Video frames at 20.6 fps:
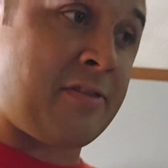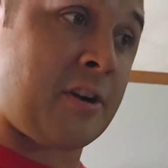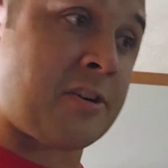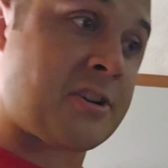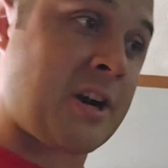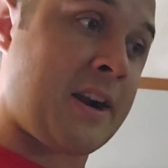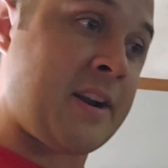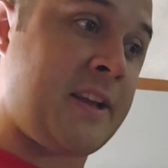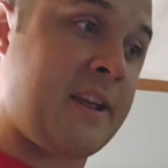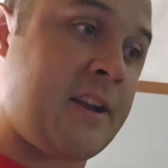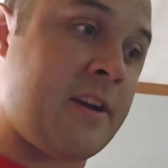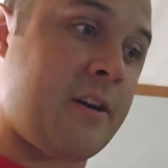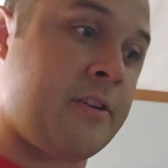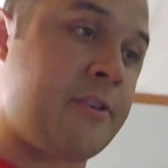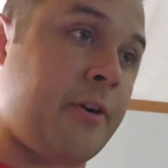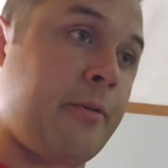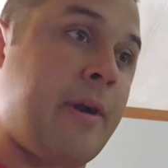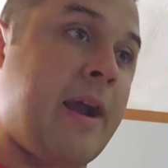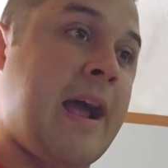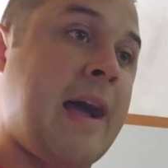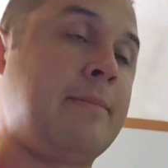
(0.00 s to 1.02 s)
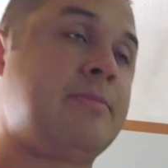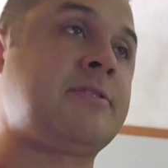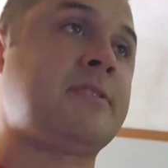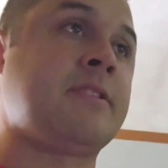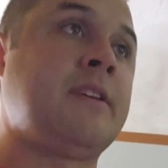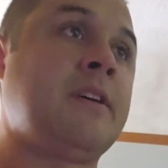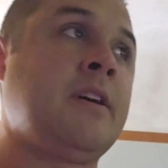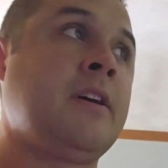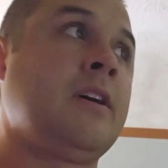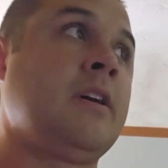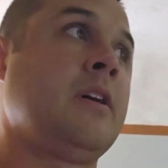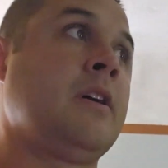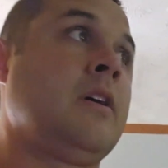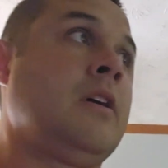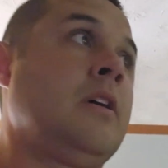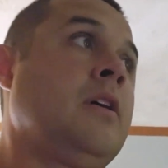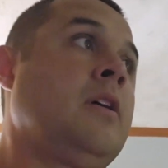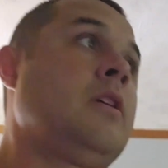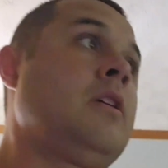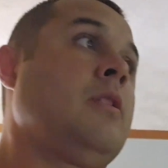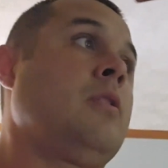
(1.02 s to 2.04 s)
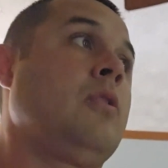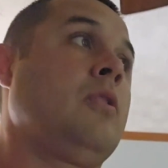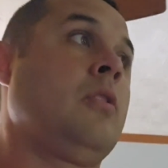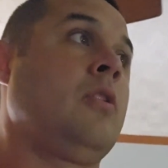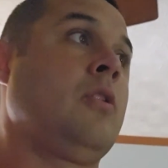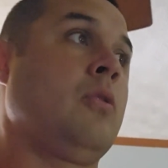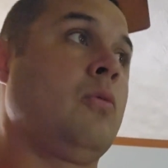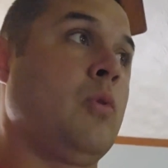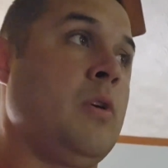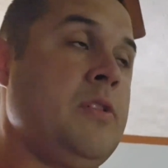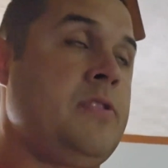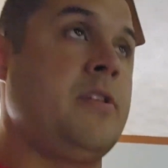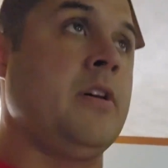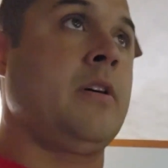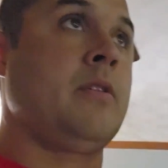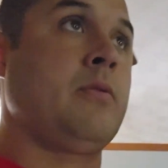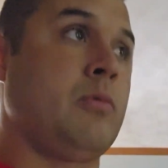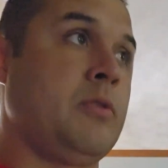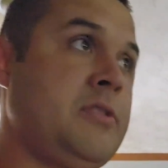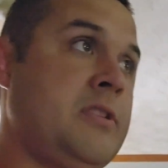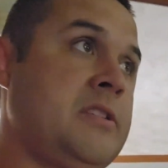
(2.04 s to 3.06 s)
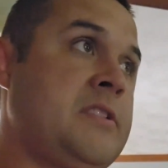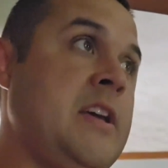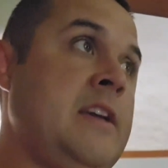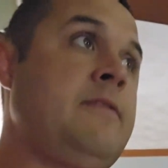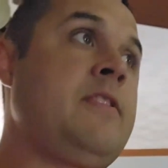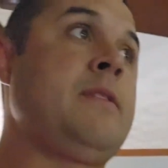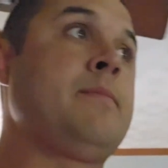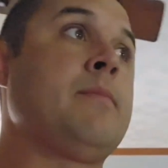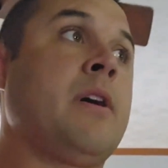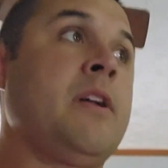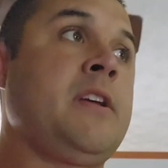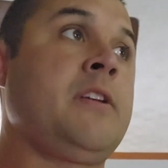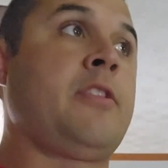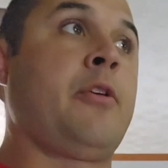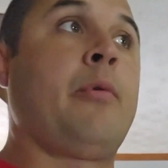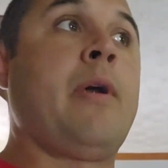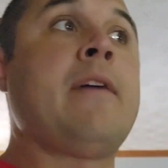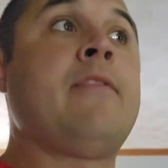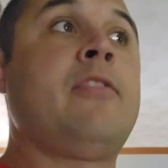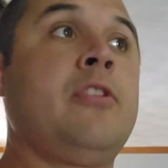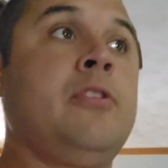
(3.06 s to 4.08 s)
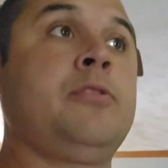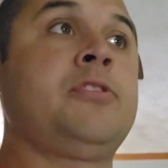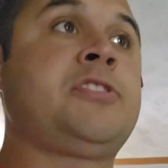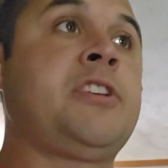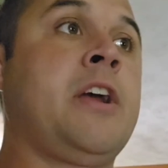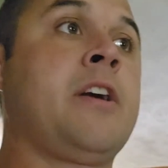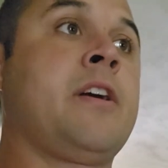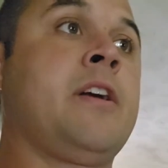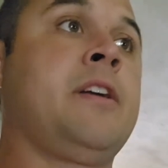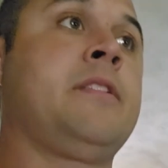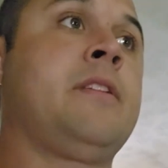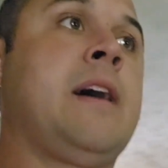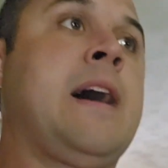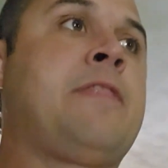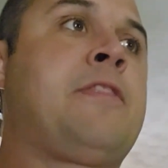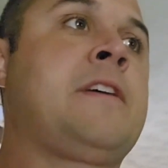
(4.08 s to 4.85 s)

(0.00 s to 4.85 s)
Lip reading: they're trying to get it under wraps with the TV money, the revenue sharing. I